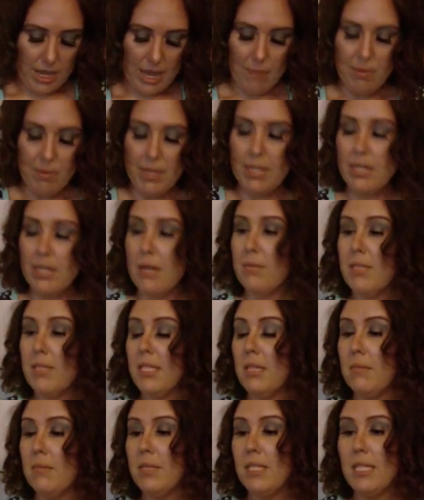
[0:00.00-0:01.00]
I picked up
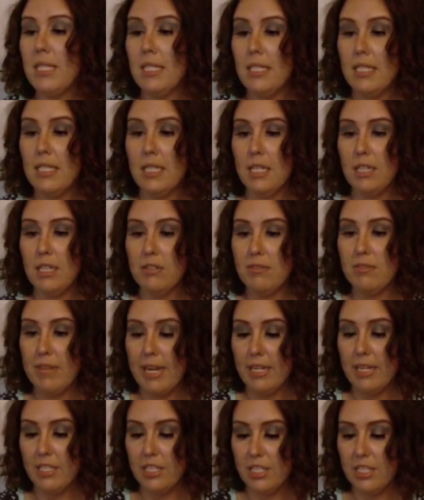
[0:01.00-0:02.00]
some scented
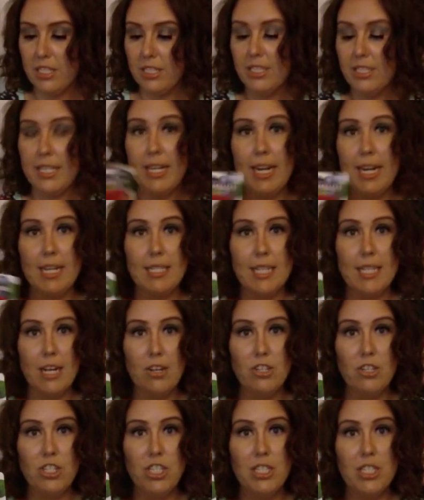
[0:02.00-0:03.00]
erasers, and I
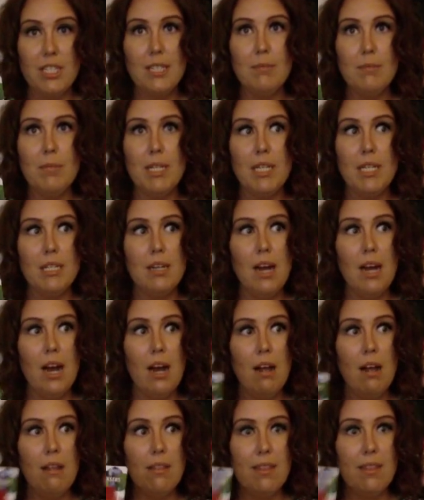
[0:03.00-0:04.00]
saw Jelly Bean
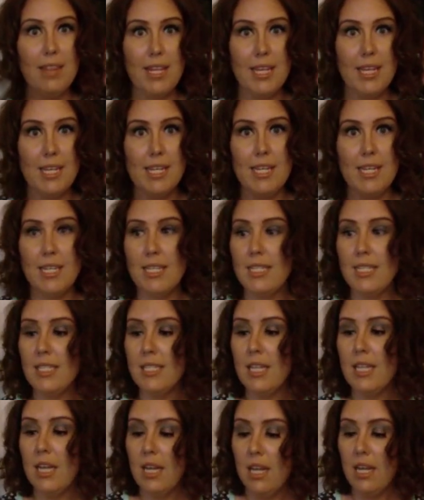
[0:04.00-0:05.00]
haul
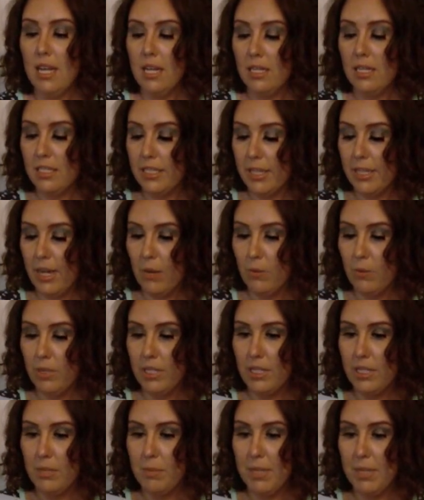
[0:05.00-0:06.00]
these. So I
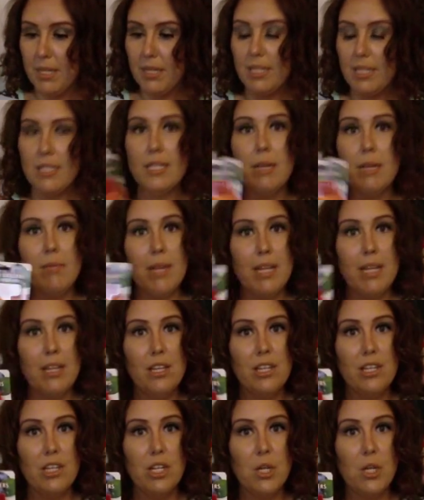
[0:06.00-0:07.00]
wanted to pick these up. They
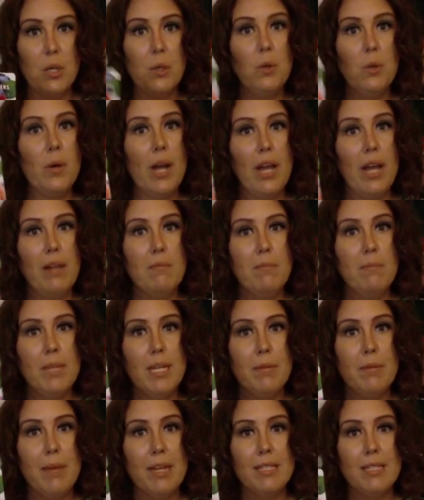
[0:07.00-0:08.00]
looked cool, and
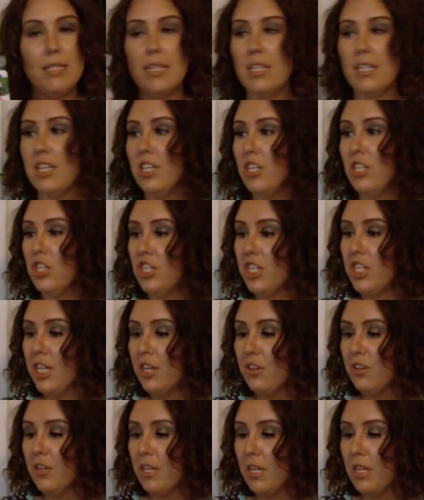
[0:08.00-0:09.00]
me and my son can
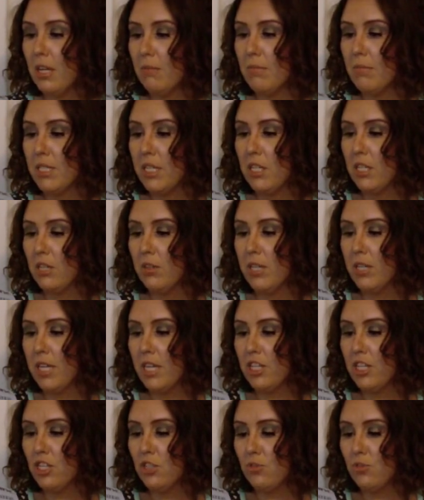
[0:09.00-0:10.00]
share them. So you
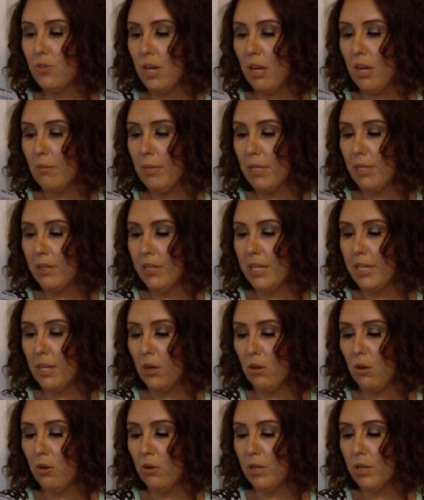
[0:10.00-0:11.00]
get strawberry,
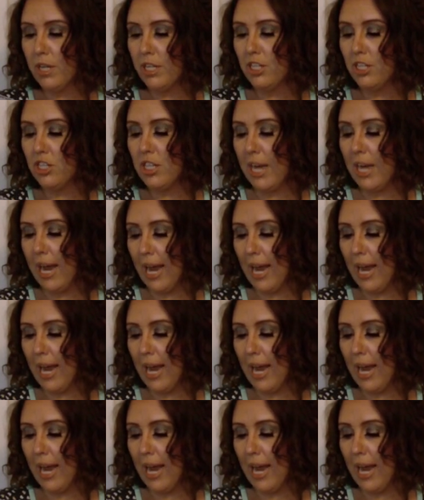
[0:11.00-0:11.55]
orange,